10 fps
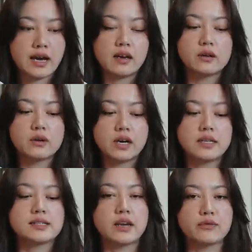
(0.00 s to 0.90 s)

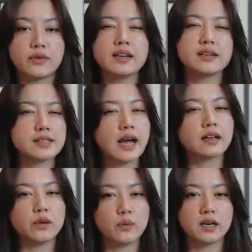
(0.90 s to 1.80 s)
categories and find
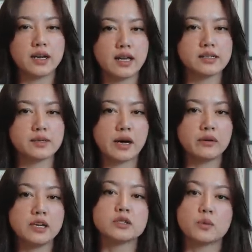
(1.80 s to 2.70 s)
exactly what it is
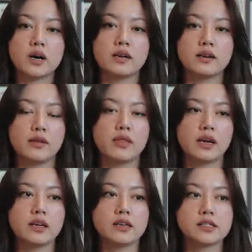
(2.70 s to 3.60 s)
about each one
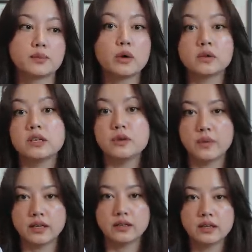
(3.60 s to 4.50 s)
that is pulling you
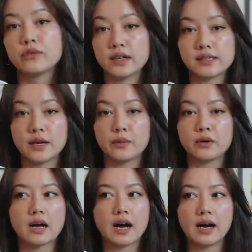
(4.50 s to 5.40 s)
in. For
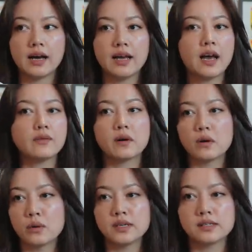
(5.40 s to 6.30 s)
example, I have
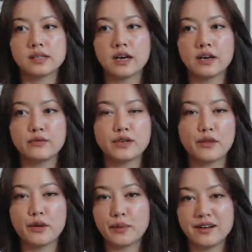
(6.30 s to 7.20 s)
always
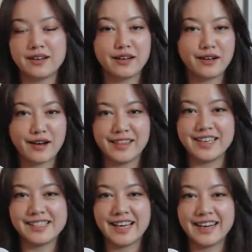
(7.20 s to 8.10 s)
loved the punk goth
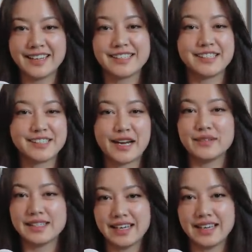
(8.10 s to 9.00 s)
aesthetic since I
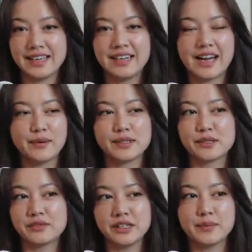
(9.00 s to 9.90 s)
was a kid. I was
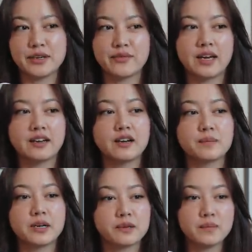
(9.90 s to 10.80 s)
a really big fan of
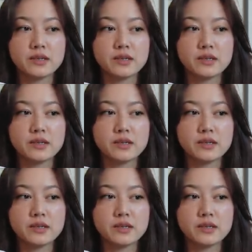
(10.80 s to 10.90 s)
punk